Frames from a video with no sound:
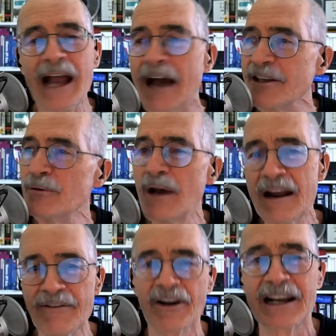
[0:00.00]
how you
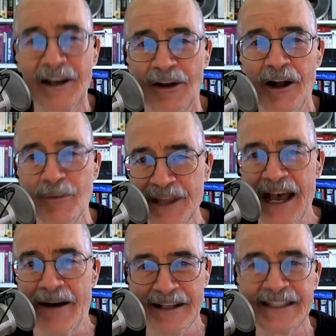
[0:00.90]
ever got along
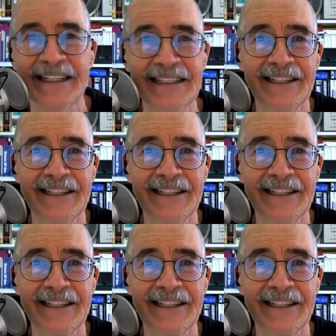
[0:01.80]
without it.